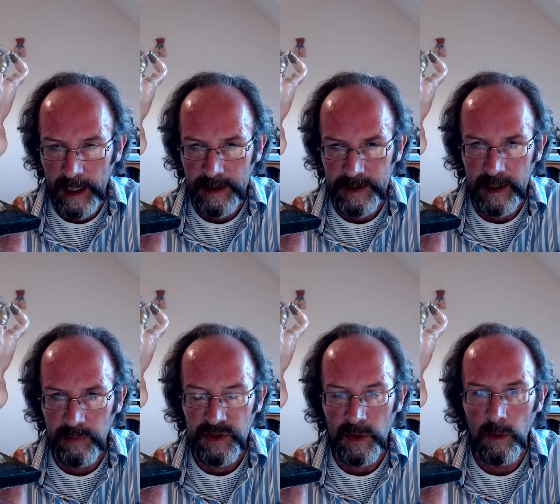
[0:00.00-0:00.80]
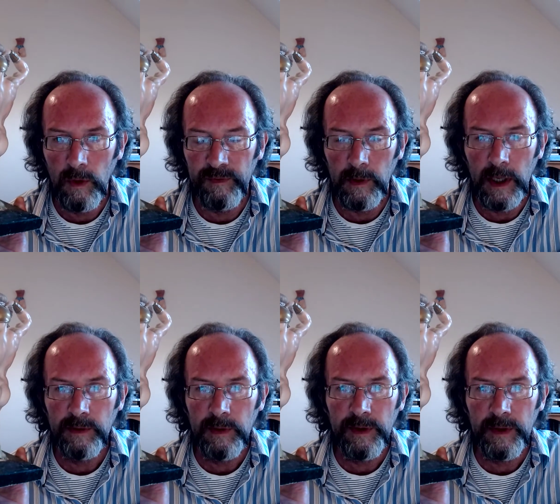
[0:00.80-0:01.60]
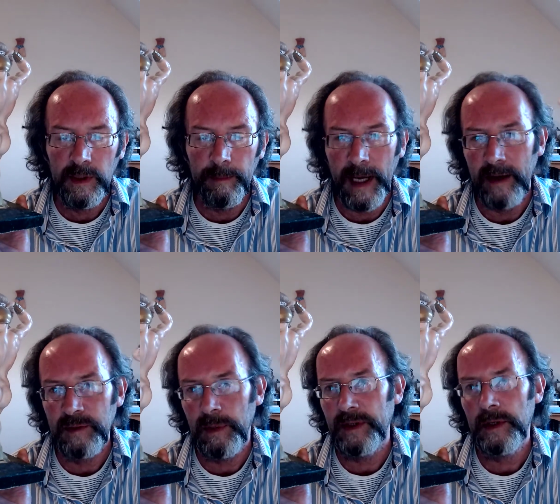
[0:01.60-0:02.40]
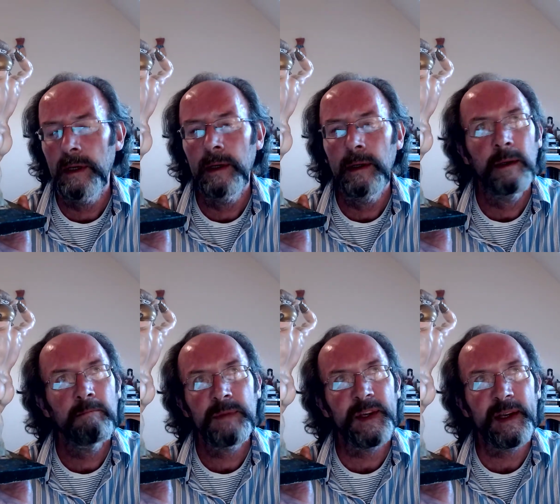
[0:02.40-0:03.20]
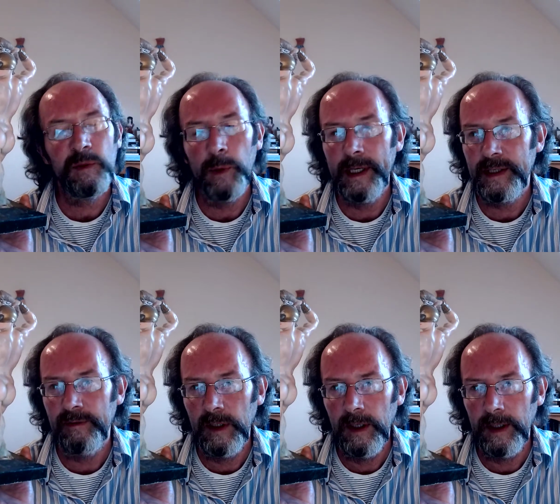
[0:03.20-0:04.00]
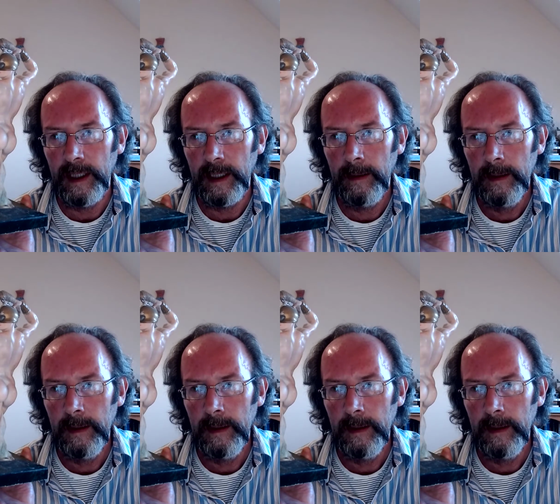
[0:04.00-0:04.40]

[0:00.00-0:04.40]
in ZBrush Core for £130 plus 6 weeks of learning.